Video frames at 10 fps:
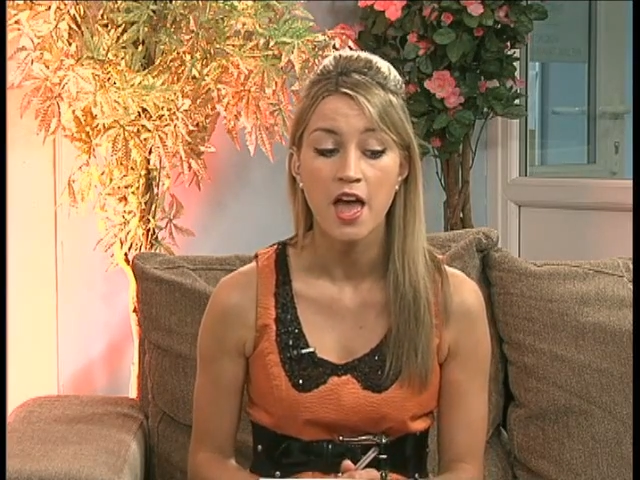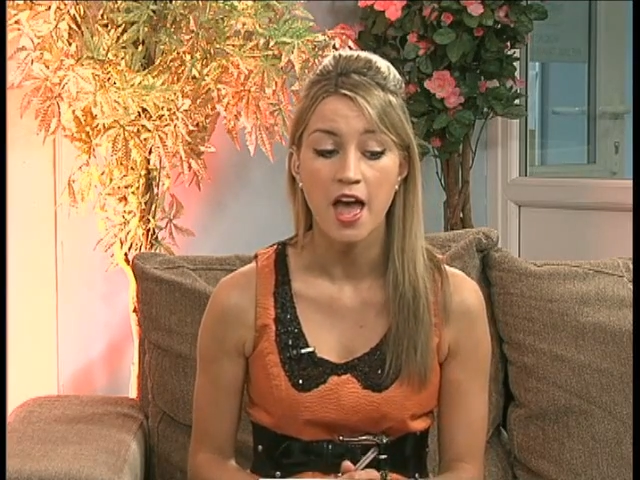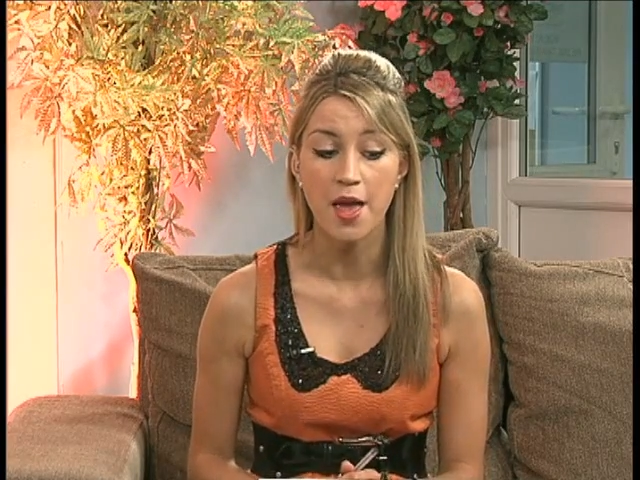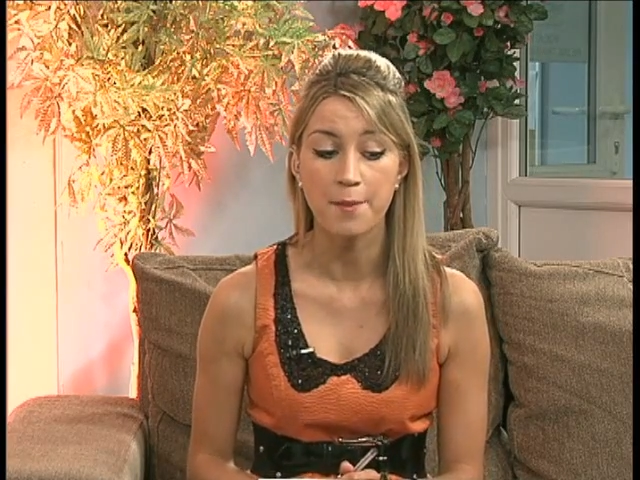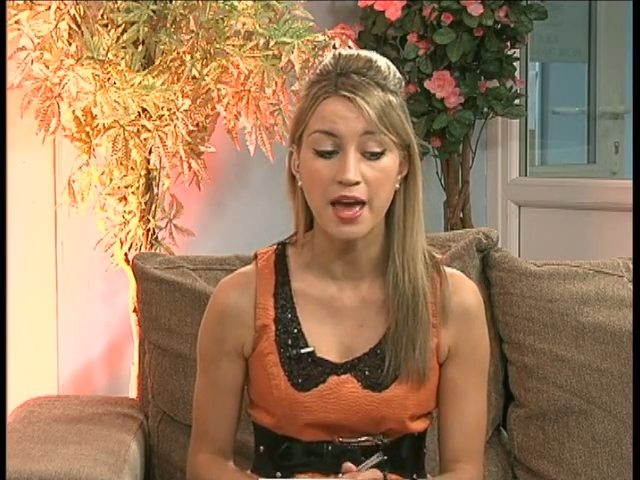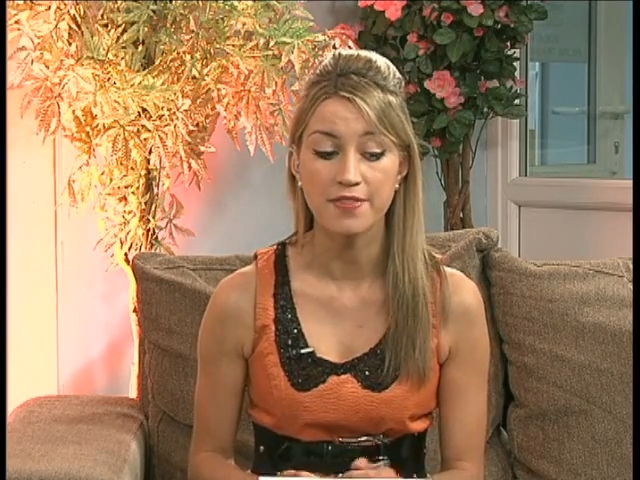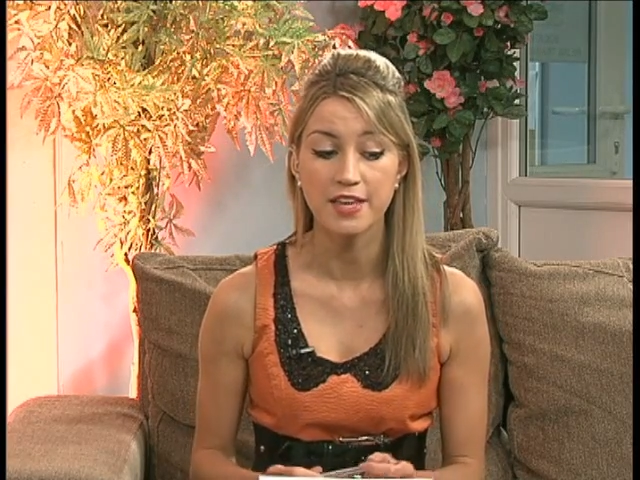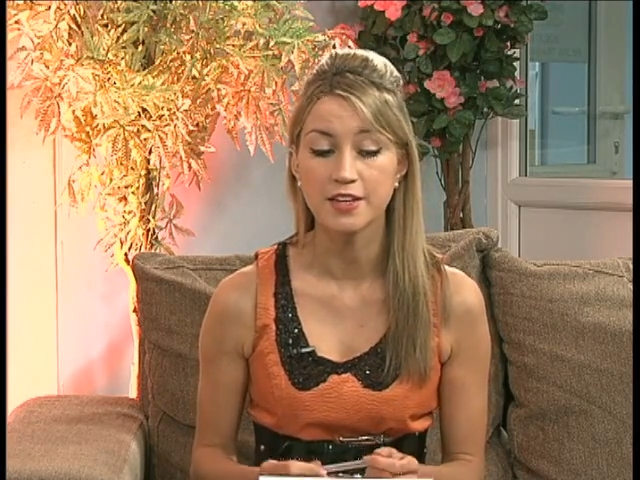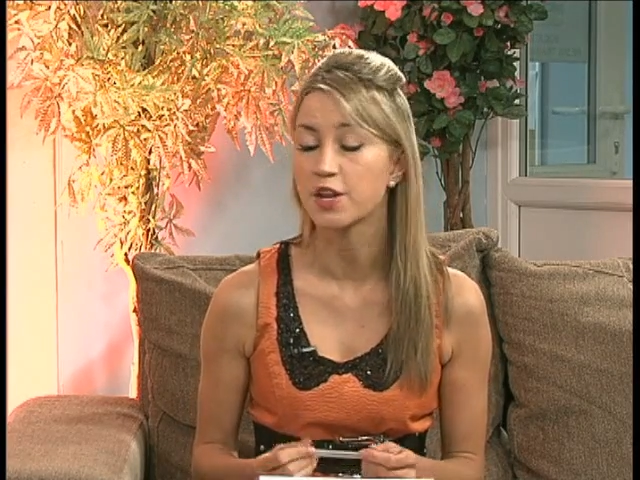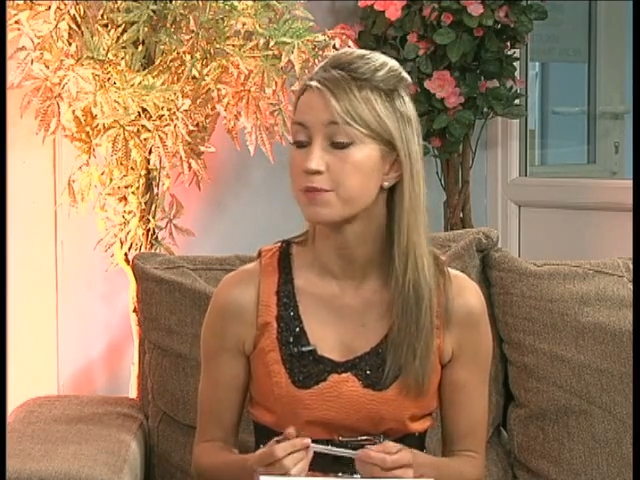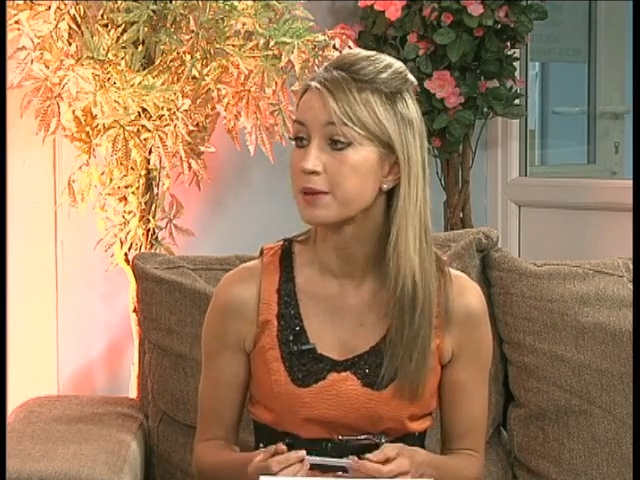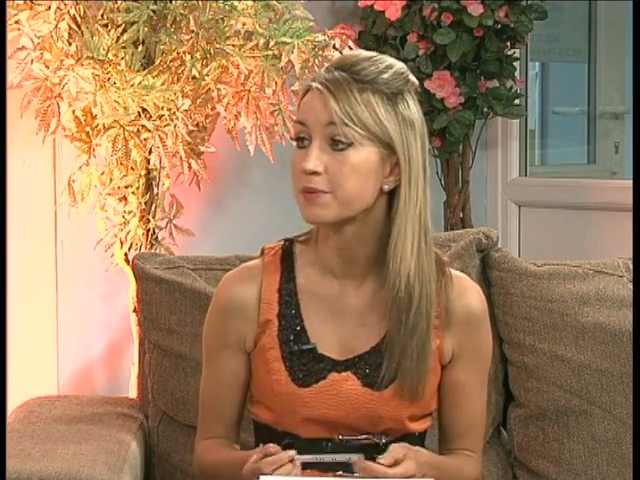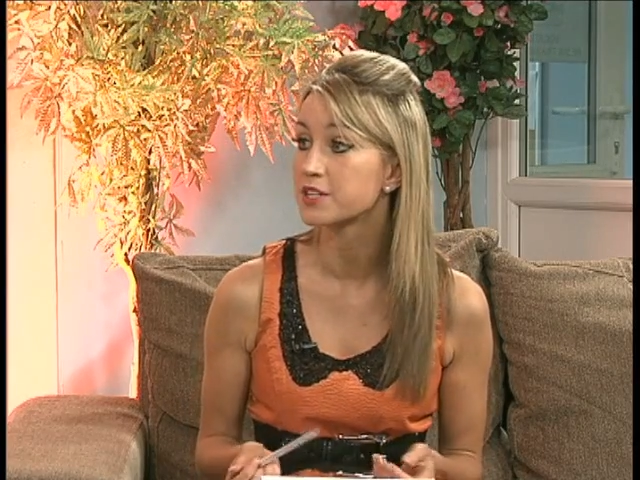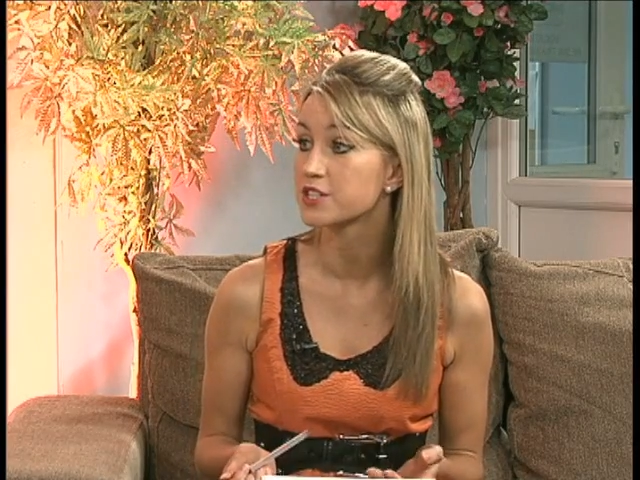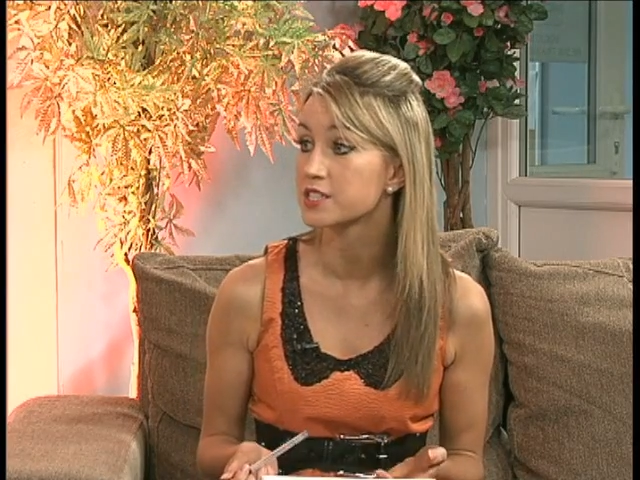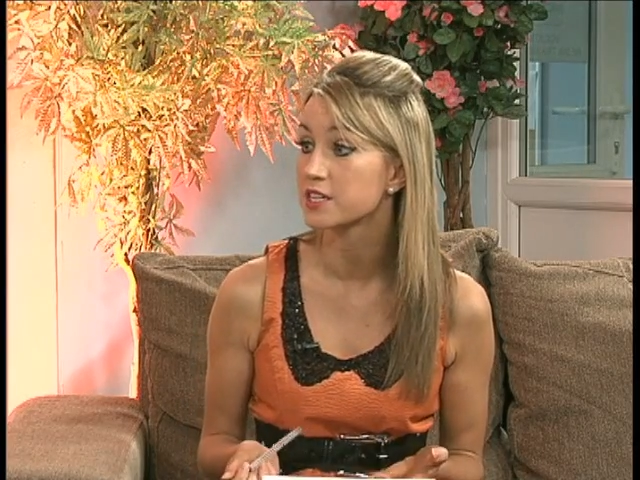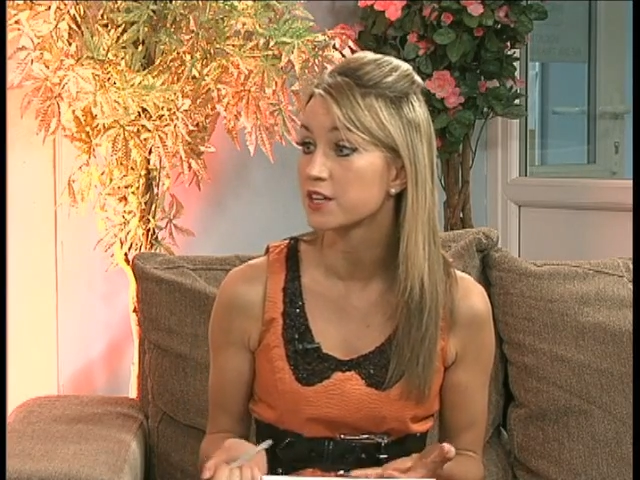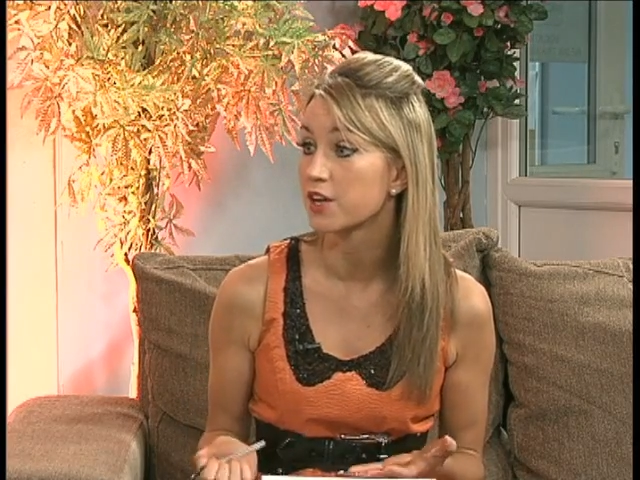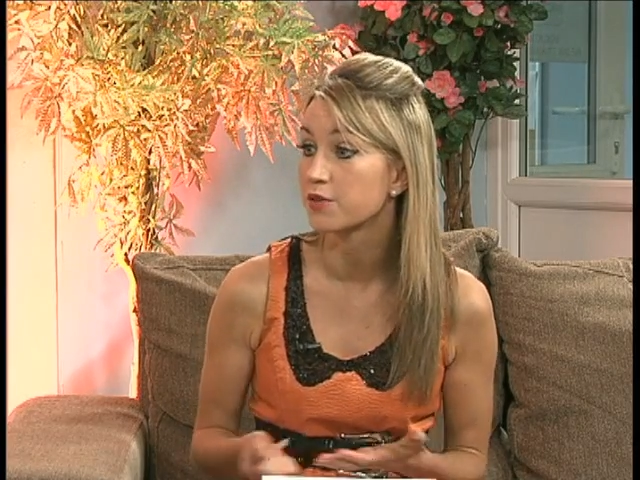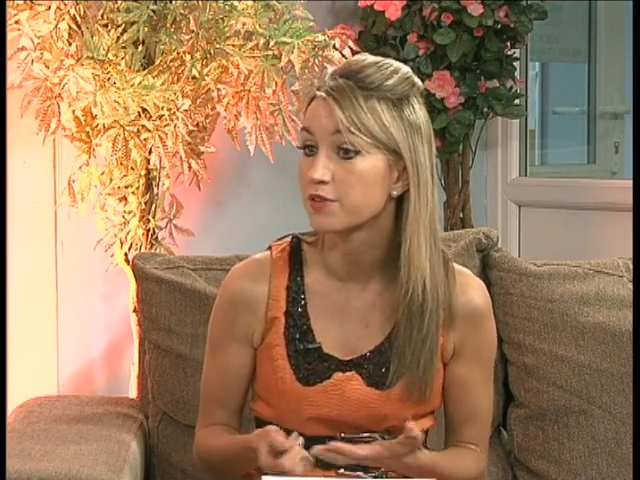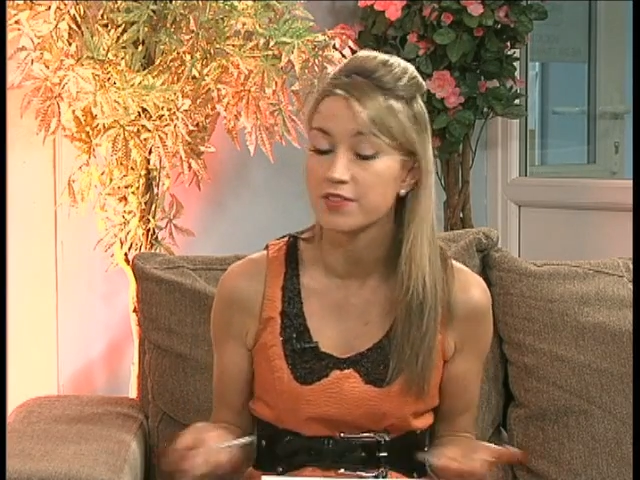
And then, you know, people are just, you know,